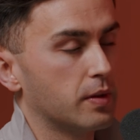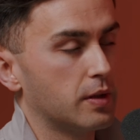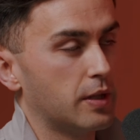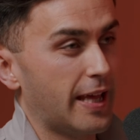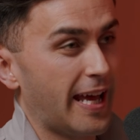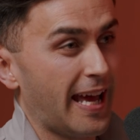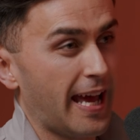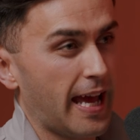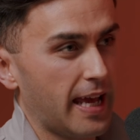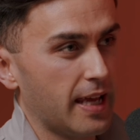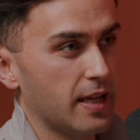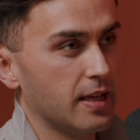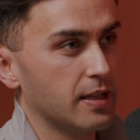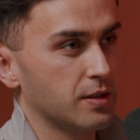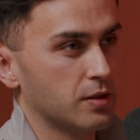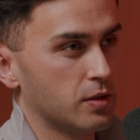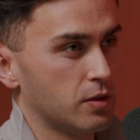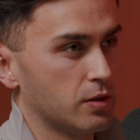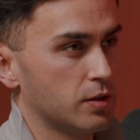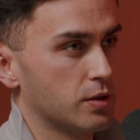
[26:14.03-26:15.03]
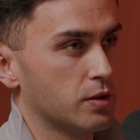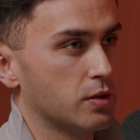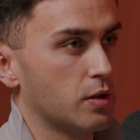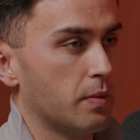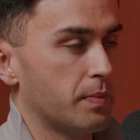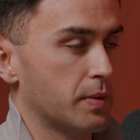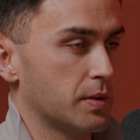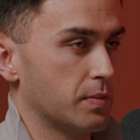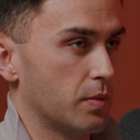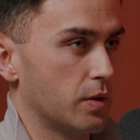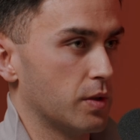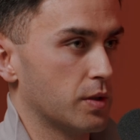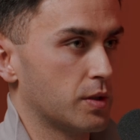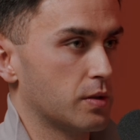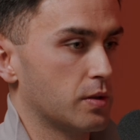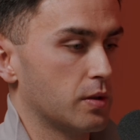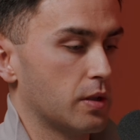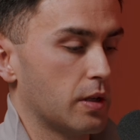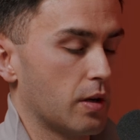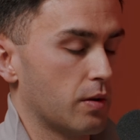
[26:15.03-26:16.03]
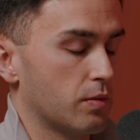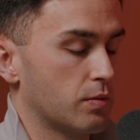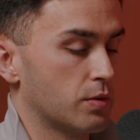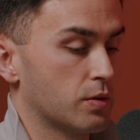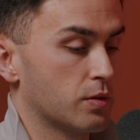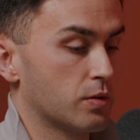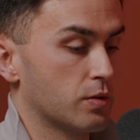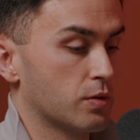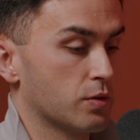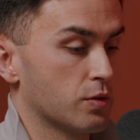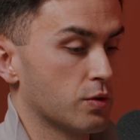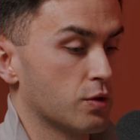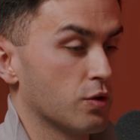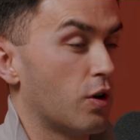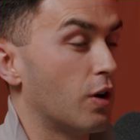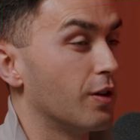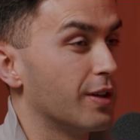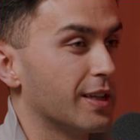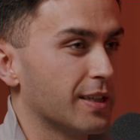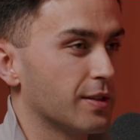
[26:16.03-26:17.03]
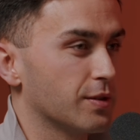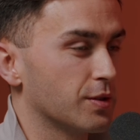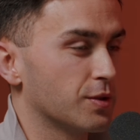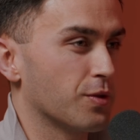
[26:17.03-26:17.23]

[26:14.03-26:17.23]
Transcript: the hate and to stop as much, you know, trolling.